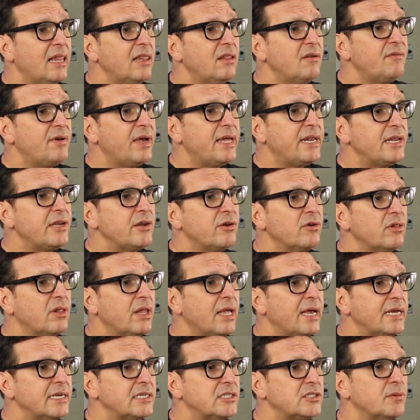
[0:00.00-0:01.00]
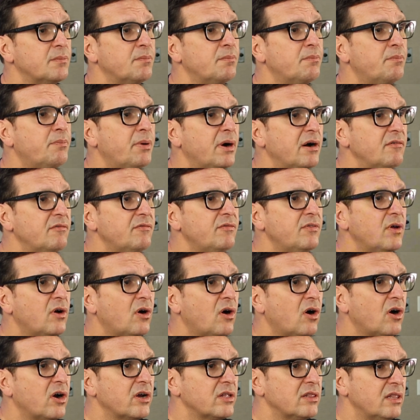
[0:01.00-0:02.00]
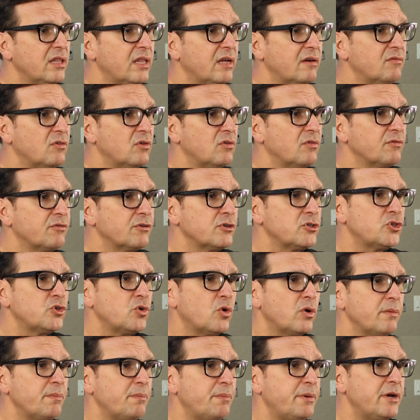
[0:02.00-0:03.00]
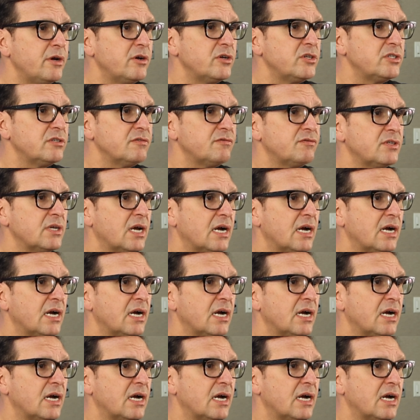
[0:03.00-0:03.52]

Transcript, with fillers: Elevating your legs above the heart level for short periods of